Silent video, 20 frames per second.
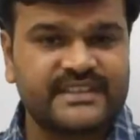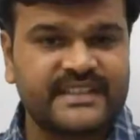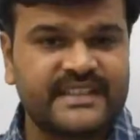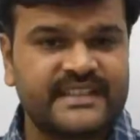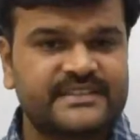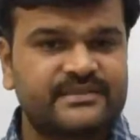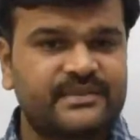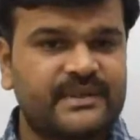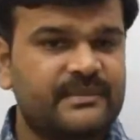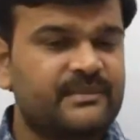
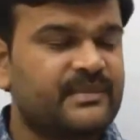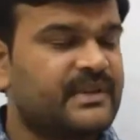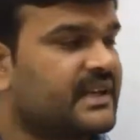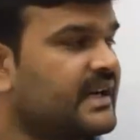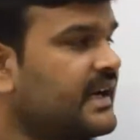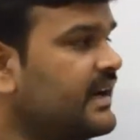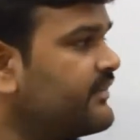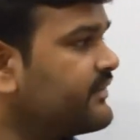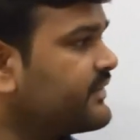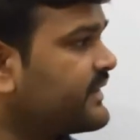is from
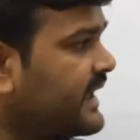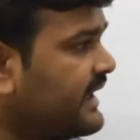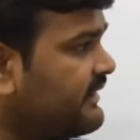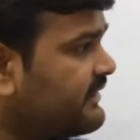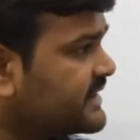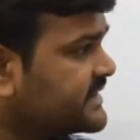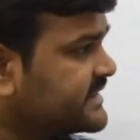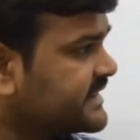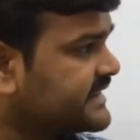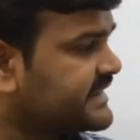graph
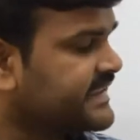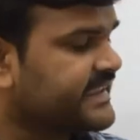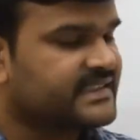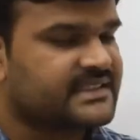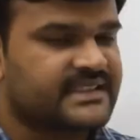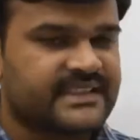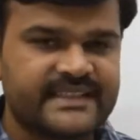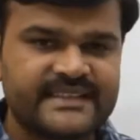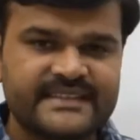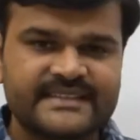traversing
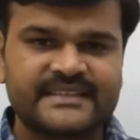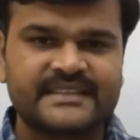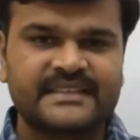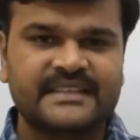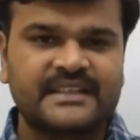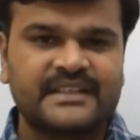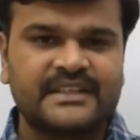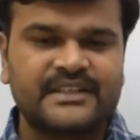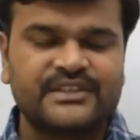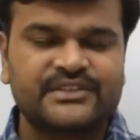techniques.
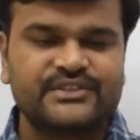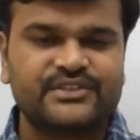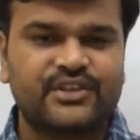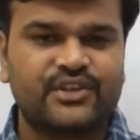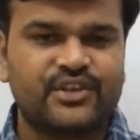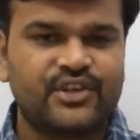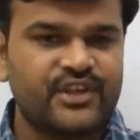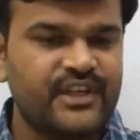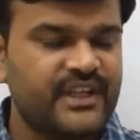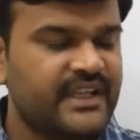
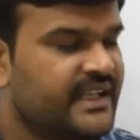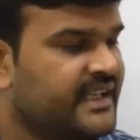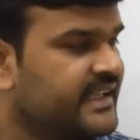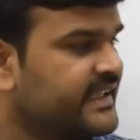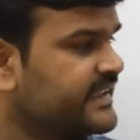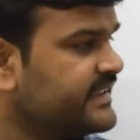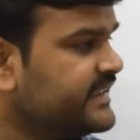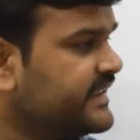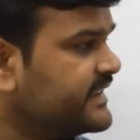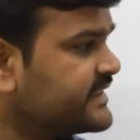So
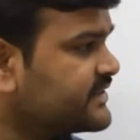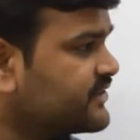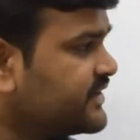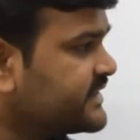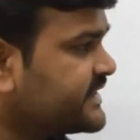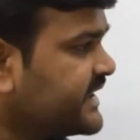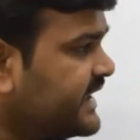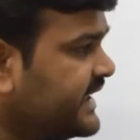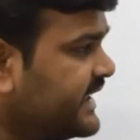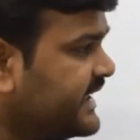in this
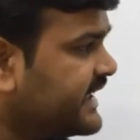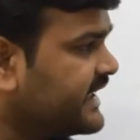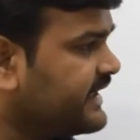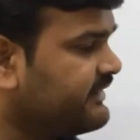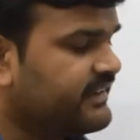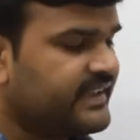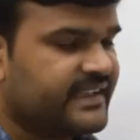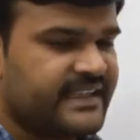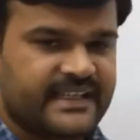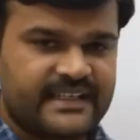question he
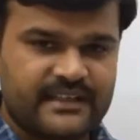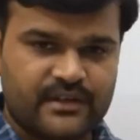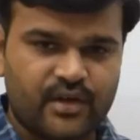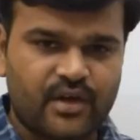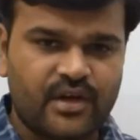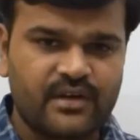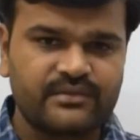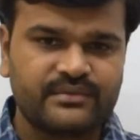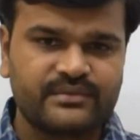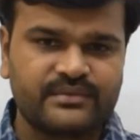given a
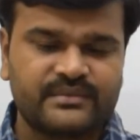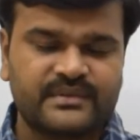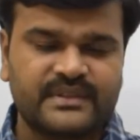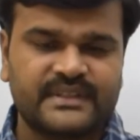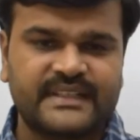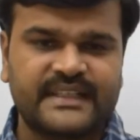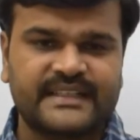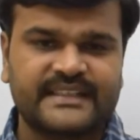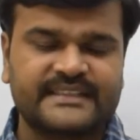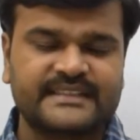graph,
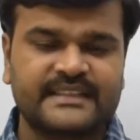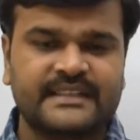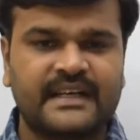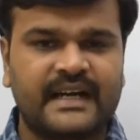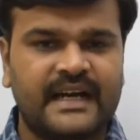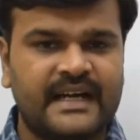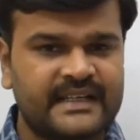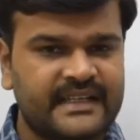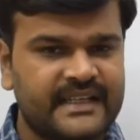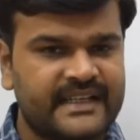that is a
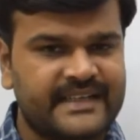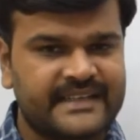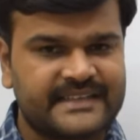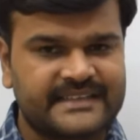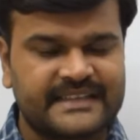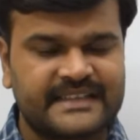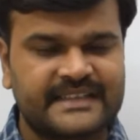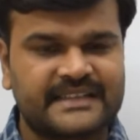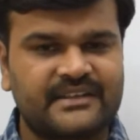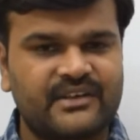
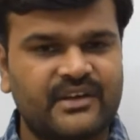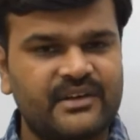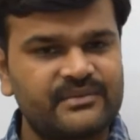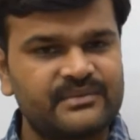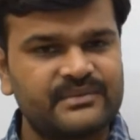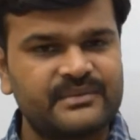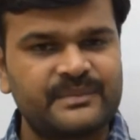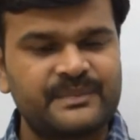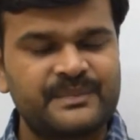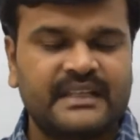undirected graph.
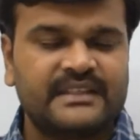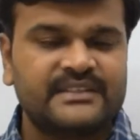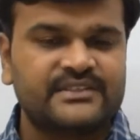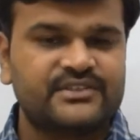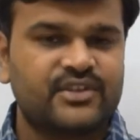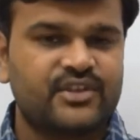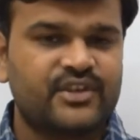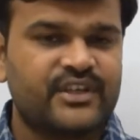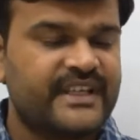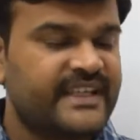
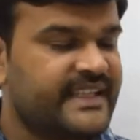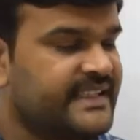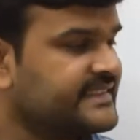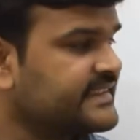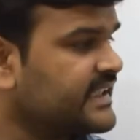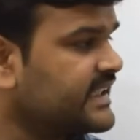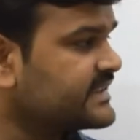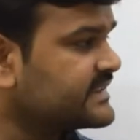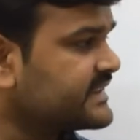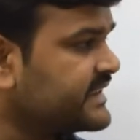So he is
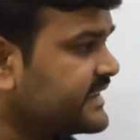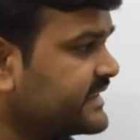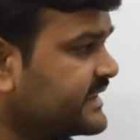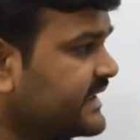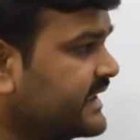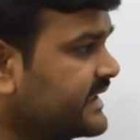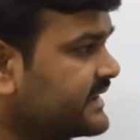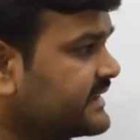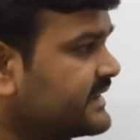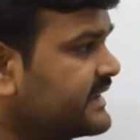asking
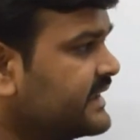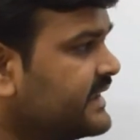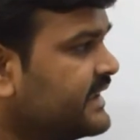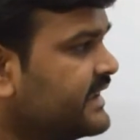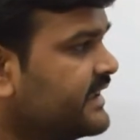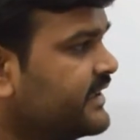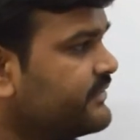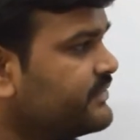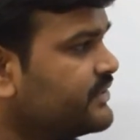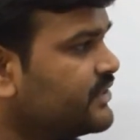that
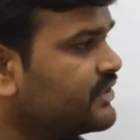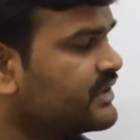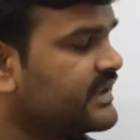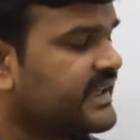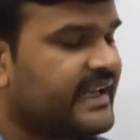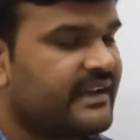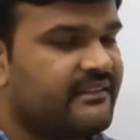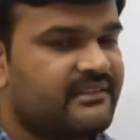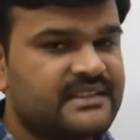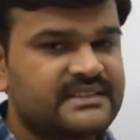if you
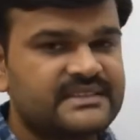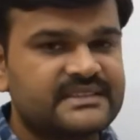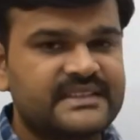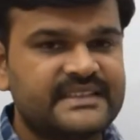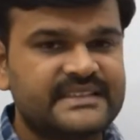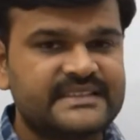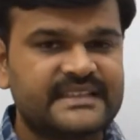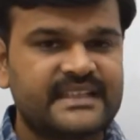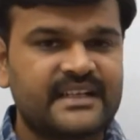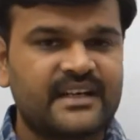traverse
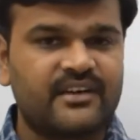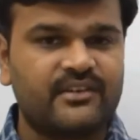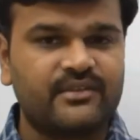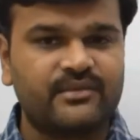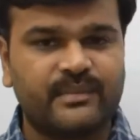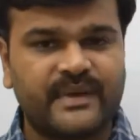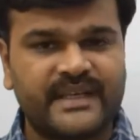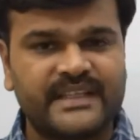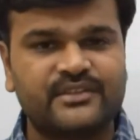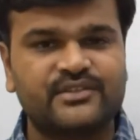this graph
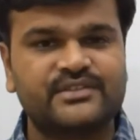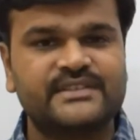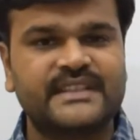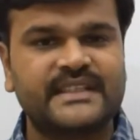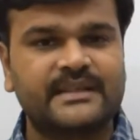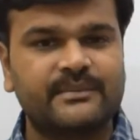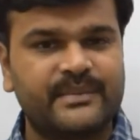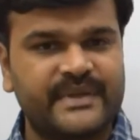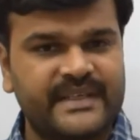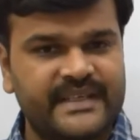by
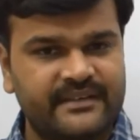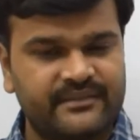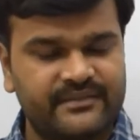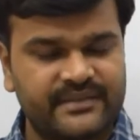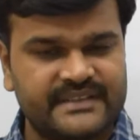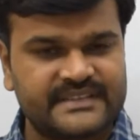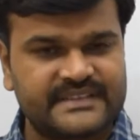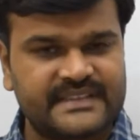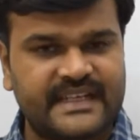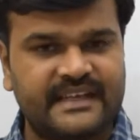using
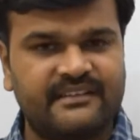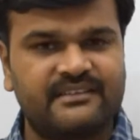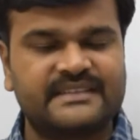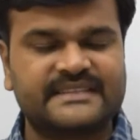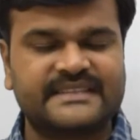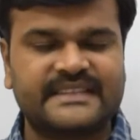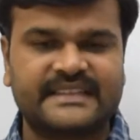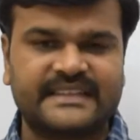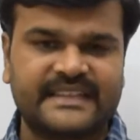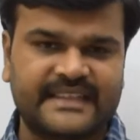BFS
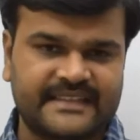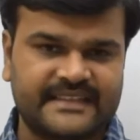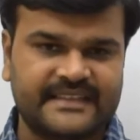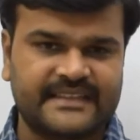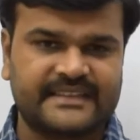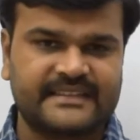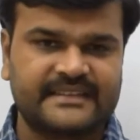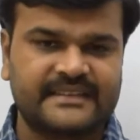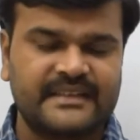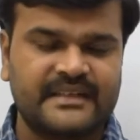traversing
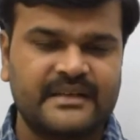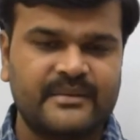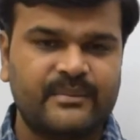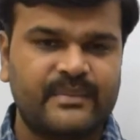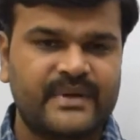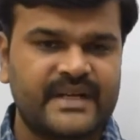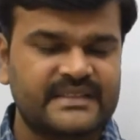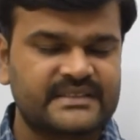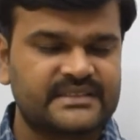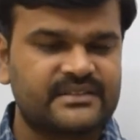technique,
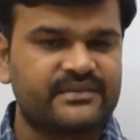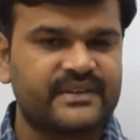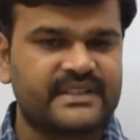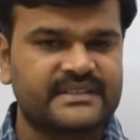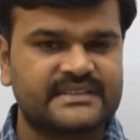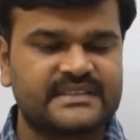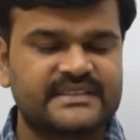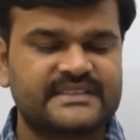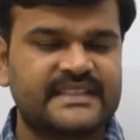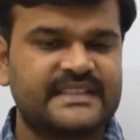breadth
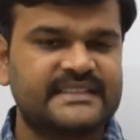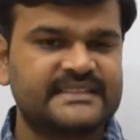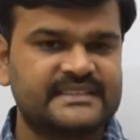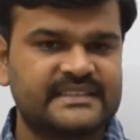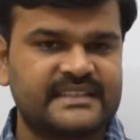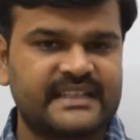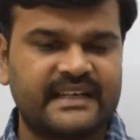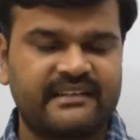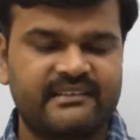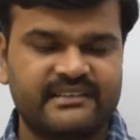first search
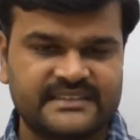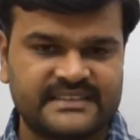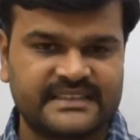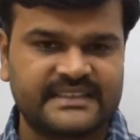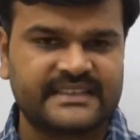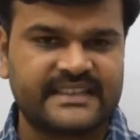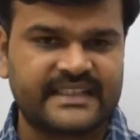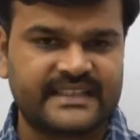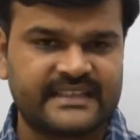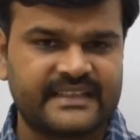traversing
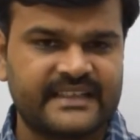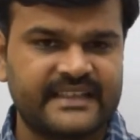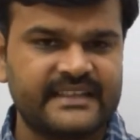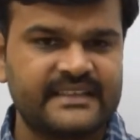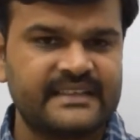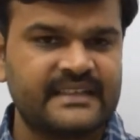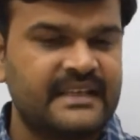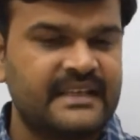technique,